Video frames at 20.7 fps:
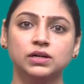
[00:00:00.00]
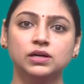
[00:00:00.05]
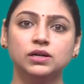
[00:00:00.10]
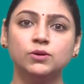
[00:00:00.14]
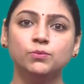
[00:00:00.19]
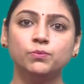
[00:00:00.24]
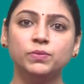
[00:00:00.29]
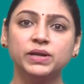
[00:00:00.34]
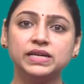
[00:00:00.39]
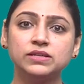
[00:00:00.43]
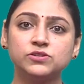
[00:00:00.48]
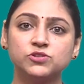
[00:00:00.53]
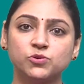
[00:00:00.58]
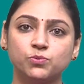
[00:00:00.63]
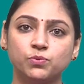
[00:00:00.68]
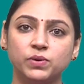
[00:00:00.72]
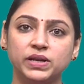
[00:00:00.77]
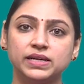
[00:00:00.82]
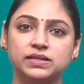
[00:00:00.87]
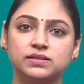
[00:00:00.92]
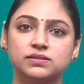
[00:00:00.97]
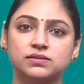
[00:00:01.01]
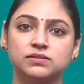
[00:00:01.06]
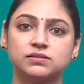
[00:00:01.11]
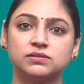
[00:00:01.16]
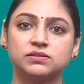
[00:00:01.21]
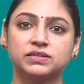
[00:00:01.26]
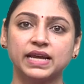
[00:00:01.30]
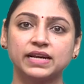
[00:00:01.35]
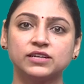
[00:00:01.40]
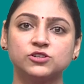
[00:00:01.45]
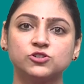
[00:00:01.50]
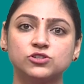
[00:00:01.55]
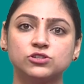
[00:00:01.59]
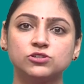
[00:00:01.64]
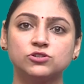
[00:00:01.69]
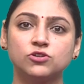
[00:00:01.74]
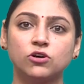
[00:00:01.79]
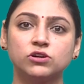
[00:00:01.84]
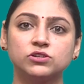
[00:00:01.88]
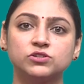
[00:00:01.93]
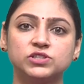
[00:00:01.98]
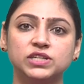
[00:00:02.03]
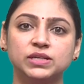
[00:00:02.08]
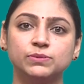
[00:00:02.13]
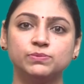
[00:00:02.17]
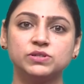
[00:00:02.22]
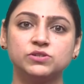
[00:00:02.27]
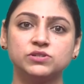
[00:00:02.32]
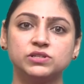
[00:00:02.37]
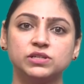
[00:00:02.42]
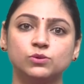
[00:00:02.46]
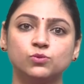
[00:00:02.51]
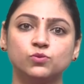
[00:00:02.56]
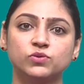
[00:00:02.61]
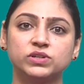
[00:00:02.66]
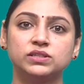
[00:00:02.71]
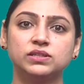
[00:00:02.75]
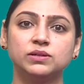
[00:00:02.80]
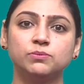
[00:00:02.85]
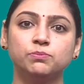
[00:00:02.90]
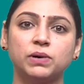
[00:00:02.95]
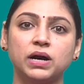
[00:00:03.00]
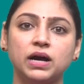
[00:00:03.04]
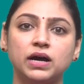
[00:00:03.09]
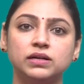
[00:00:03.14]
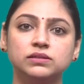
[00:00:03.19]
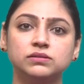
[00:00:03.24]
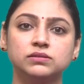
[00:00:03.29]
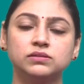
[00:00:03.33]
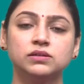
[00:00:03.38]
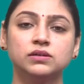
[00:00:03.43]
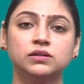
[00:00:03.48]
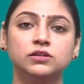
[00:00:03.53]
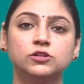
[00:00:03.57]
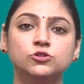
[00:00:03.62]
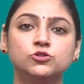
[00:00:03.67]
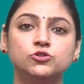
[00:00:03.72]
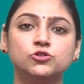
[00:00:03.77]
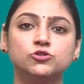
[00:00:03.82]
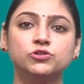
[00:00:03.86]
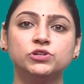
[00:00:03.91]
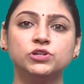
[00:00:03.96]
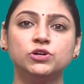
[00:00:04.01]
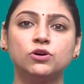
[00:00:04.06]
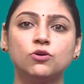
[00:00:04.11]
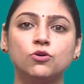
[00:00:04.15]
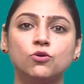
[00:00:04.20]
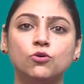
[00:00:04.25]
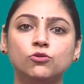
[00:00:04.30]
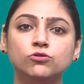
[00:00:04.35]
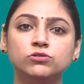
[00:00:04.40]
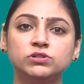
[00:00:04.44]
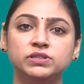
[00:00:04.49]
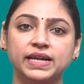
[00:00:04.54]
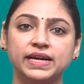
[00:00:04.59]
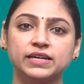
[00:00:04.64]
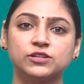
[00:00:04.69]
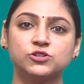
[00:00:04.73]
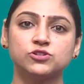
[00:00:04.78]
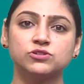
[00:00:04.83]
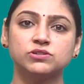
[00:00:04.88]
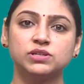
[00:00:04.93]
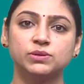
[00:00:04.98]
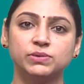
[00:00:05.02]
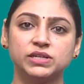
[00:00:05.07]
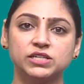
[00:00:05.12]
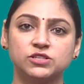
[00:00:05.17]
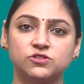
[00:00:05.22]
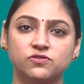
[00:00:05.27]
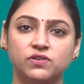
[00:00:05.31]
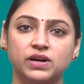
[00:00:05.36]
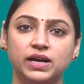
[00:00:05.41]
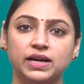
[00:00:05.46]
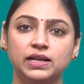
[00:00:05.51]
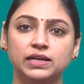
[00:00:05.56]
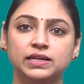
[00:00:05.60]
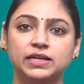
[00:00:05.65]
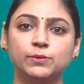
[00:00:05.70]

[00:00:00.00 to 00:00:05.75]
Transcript: Please replace texture.jpg with the path to your own texture image file.